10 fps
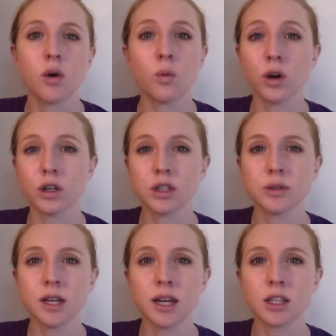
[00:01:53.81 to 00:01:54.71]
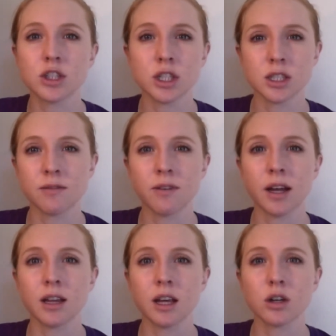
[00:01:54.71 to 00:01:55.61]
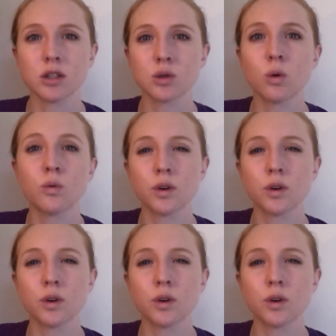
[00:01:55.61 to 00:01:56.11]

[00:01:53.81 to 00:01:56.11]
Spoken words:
one or two settings just to find that your school